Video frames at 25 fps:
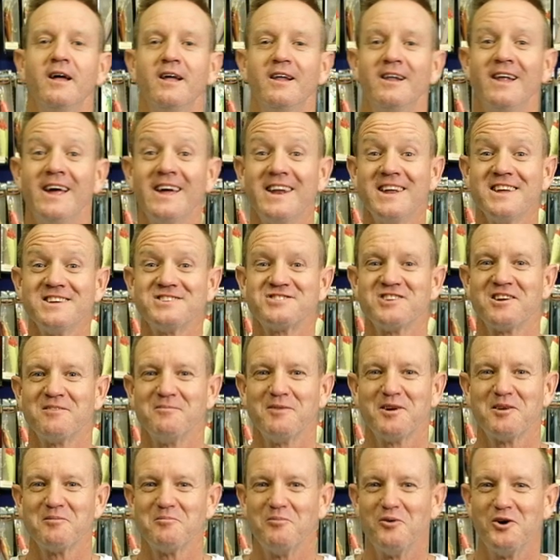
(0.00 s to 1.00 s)
Ladies,
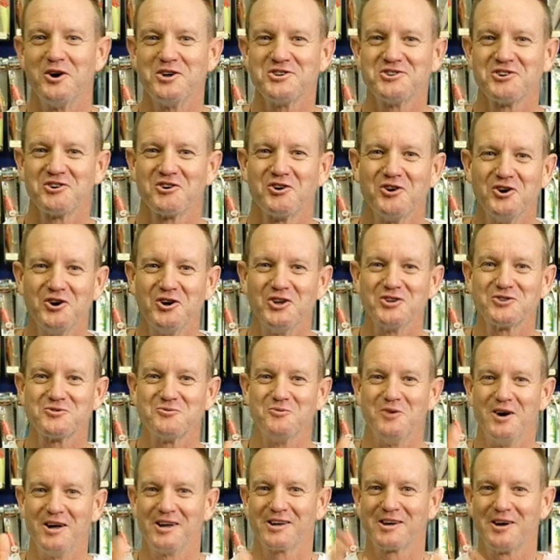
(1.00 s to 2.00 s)
gentlemen, boys and girls,
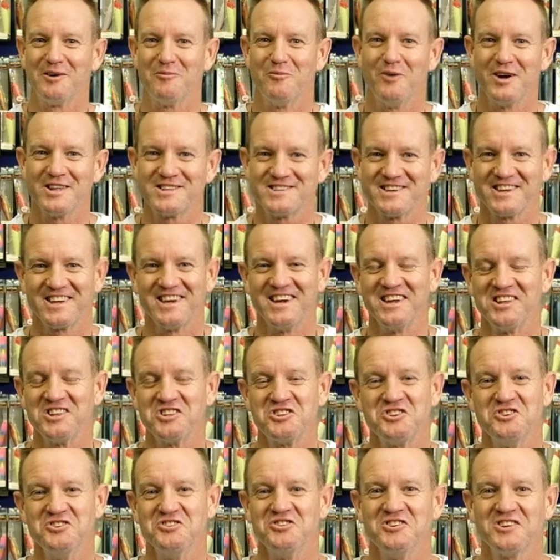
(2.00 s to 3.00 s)
welcome once
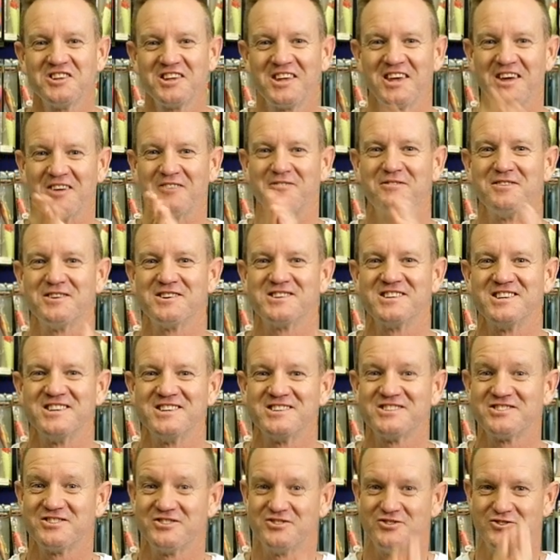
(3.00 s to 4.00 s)
again to
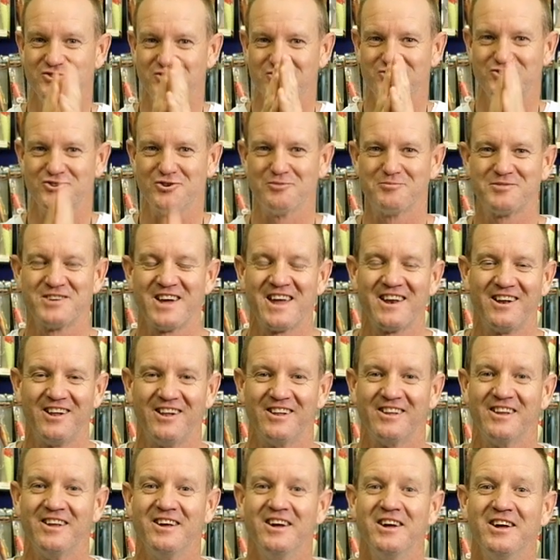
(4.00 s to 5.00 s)
Kingfisher's YouTube
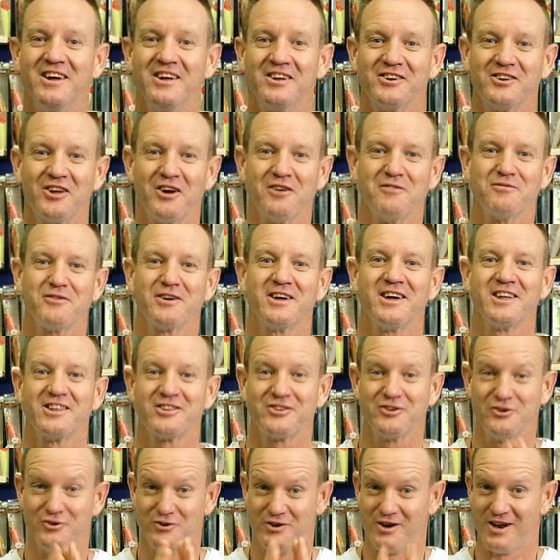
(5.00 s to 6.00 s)
channel. Don't forget
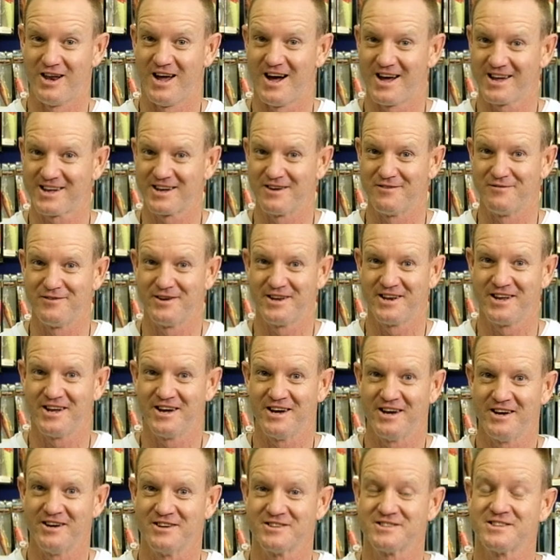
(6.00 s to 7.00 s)
to like our
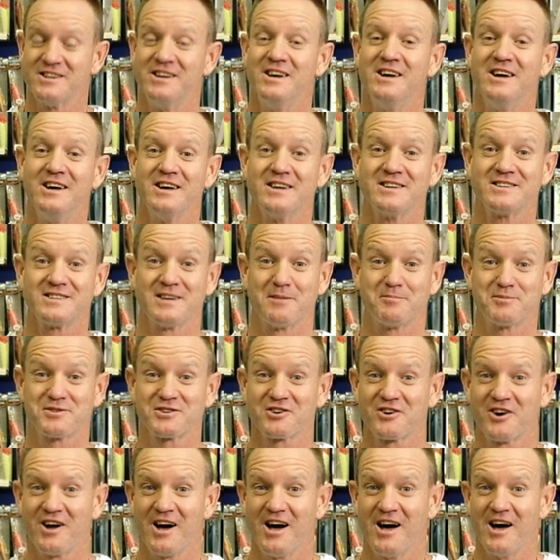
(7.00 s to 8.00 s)
videos,
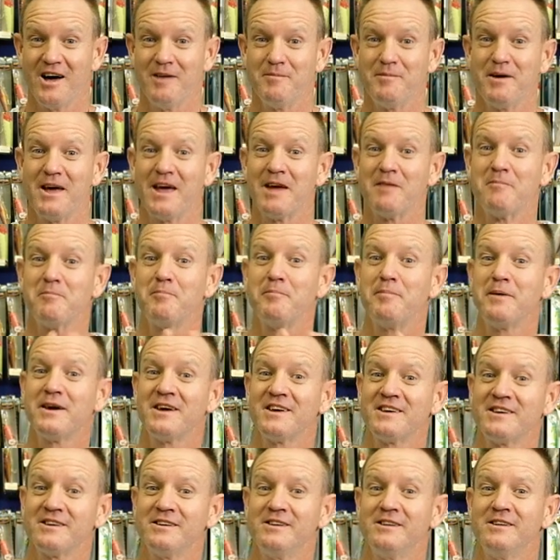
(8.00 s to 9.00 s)
subscribe and
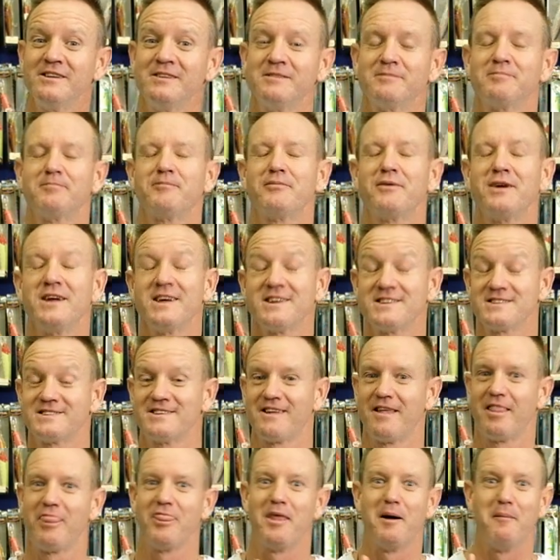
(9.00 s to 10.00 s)
press
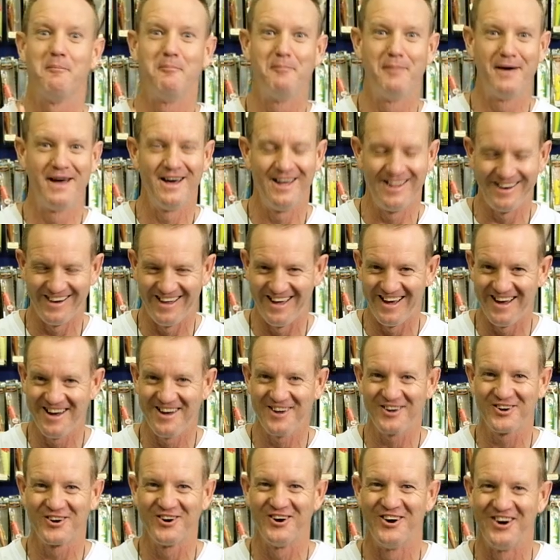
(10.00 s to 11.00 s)
the bell
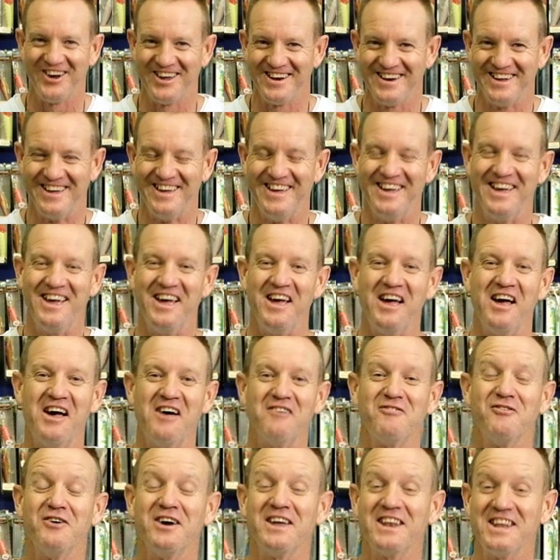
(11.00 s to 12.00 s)
icon
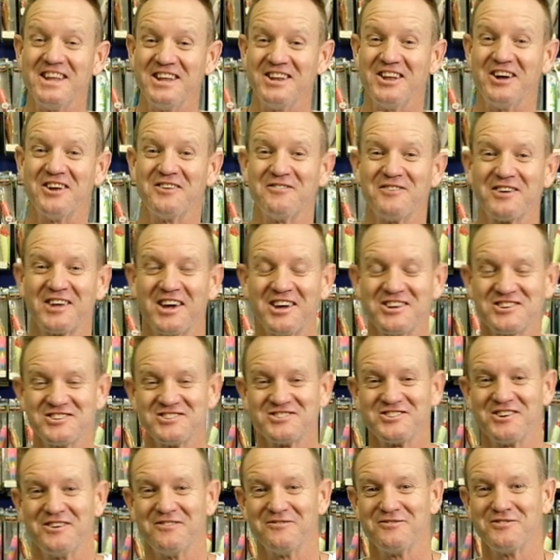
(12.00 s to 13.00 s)
for any
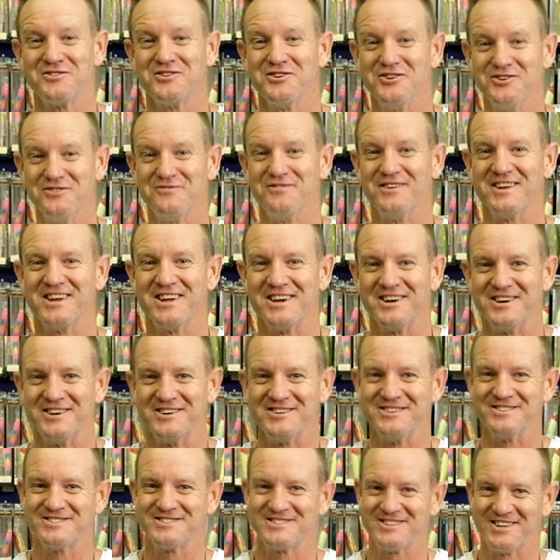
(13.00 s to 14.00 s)
notifications of new
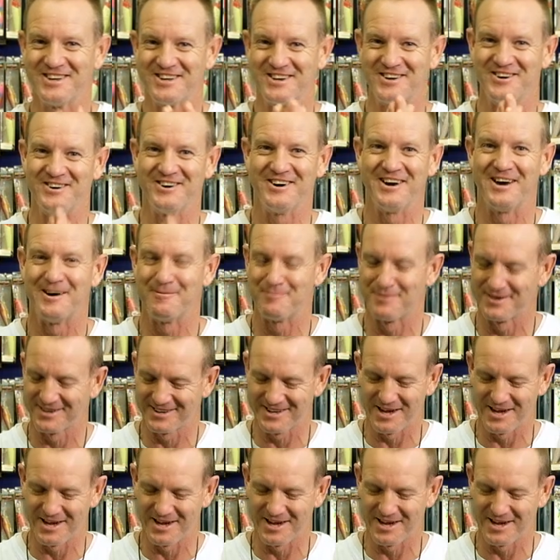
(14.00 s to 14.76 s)
videos that are up and